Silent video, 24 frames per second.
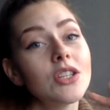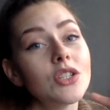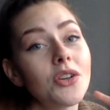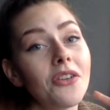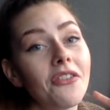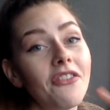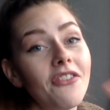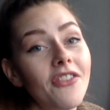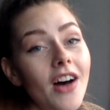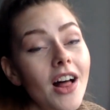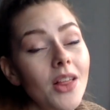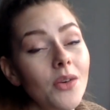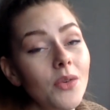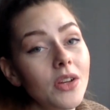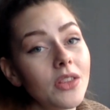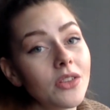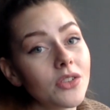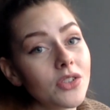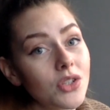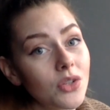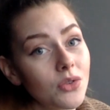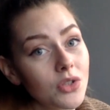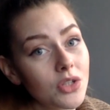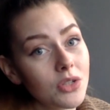So following
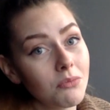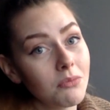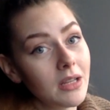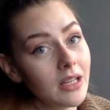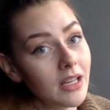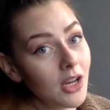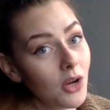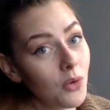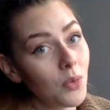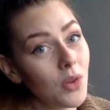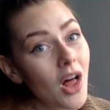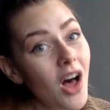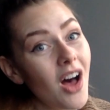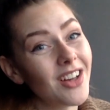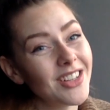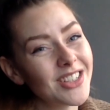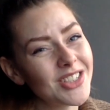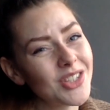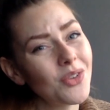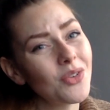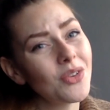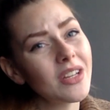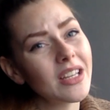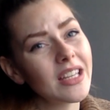their social media will
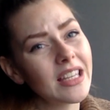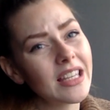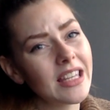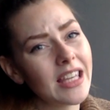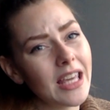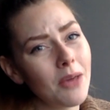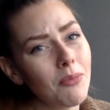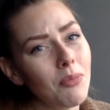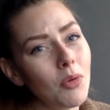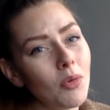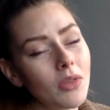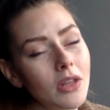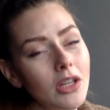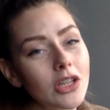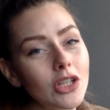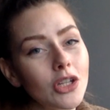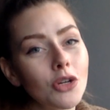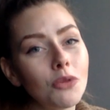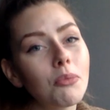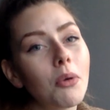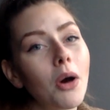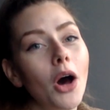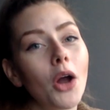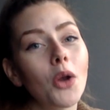also keep you in the
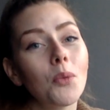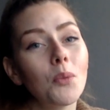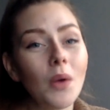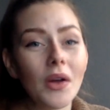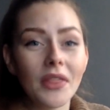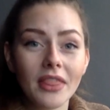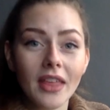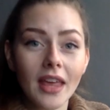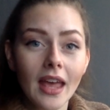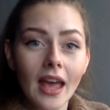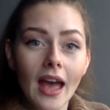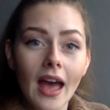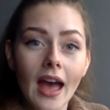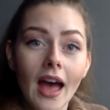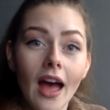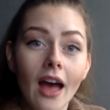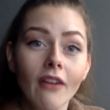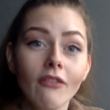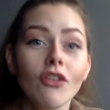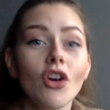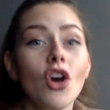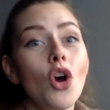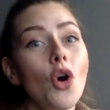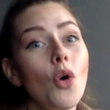loop on what they
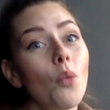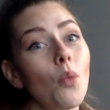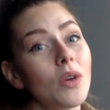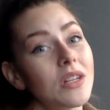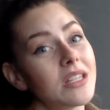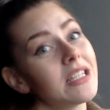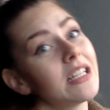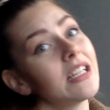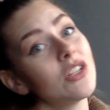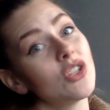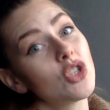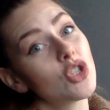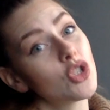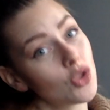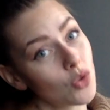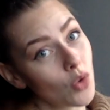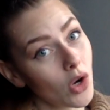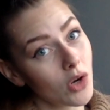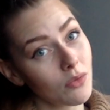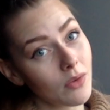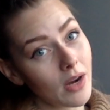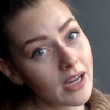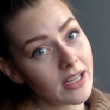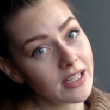have, what's in
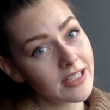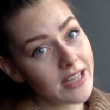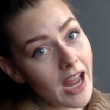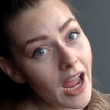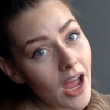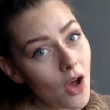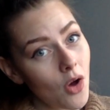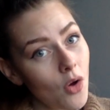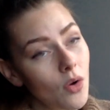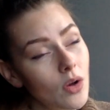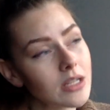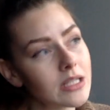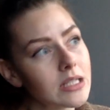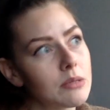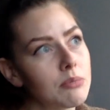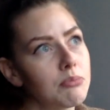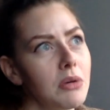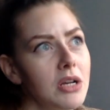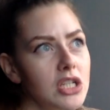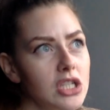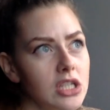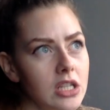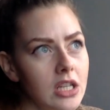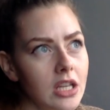store right now,
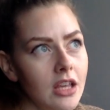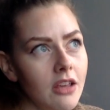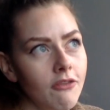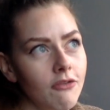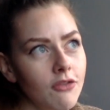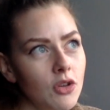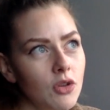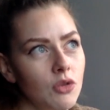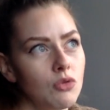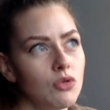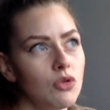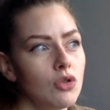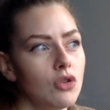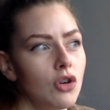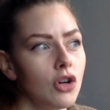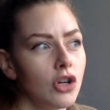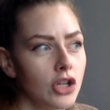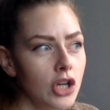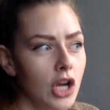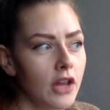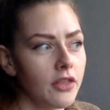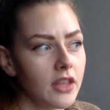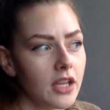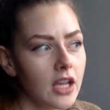especially if you are
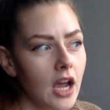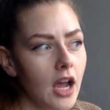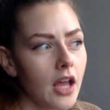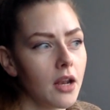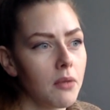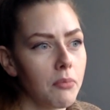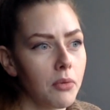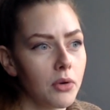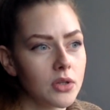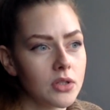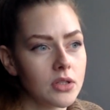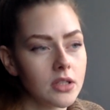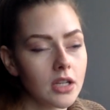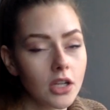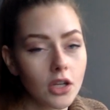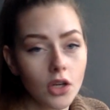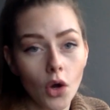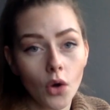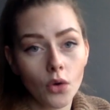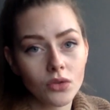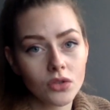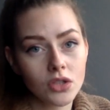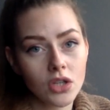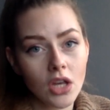not the kind of person that
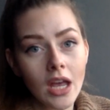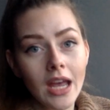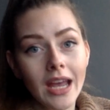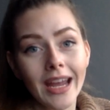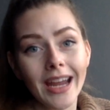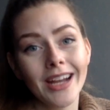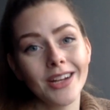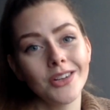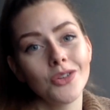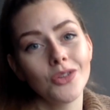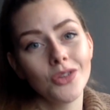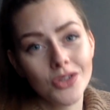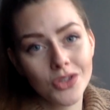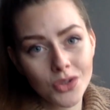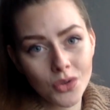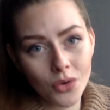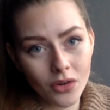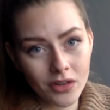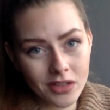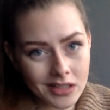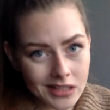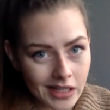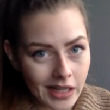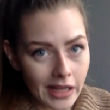goes into the
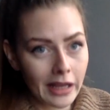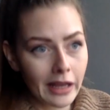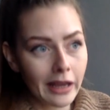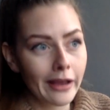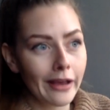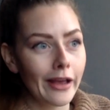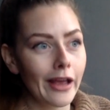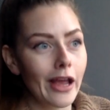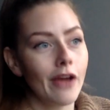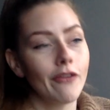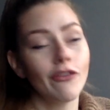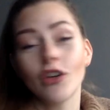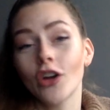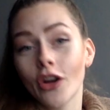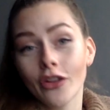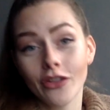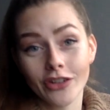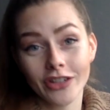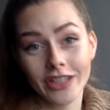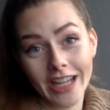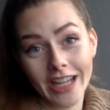stores every other